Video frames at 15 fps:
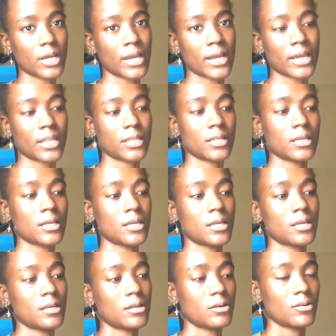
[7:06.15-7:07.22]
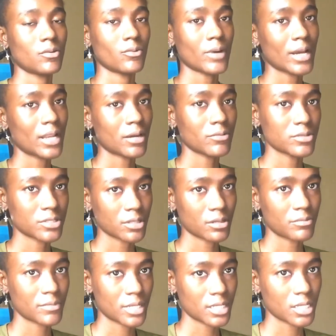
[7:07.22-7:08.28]
And while I was
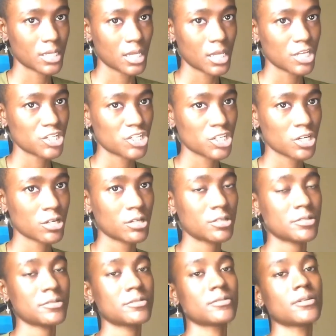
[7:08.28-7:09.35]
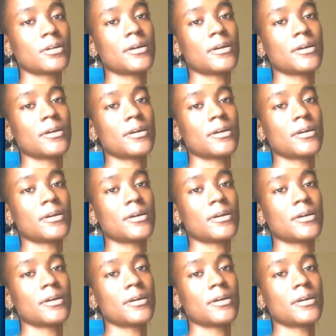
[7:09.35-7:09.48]
on medication,